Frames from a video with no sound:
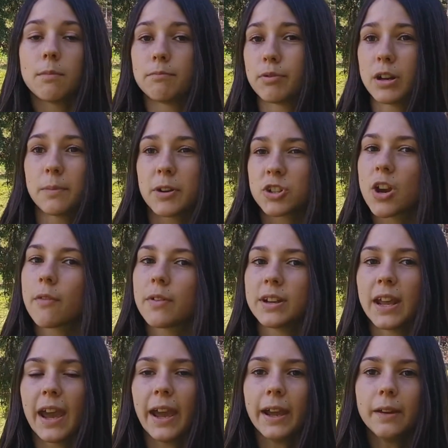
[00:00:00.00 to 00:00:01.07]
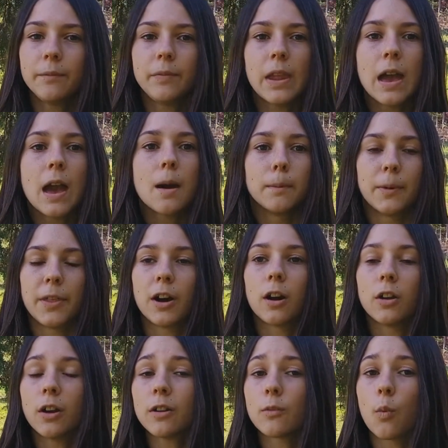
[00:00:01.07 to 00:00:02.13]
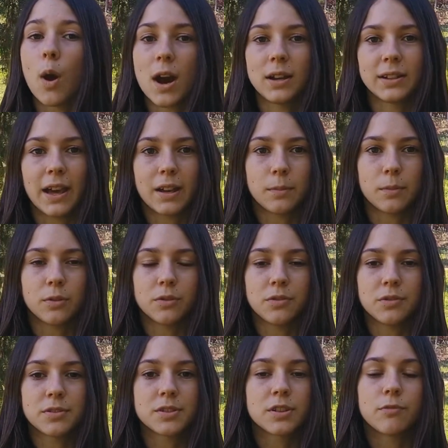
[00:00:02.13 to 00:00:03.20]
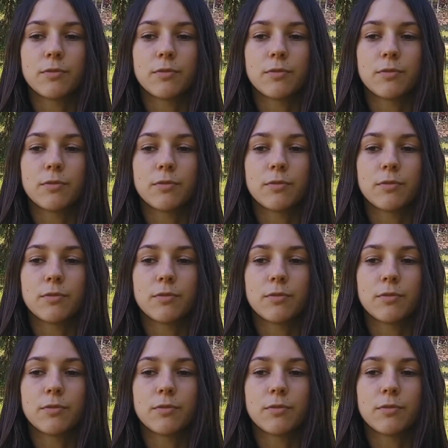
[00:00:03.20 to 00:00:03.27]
pretty much every day. But there are a lot of wild animals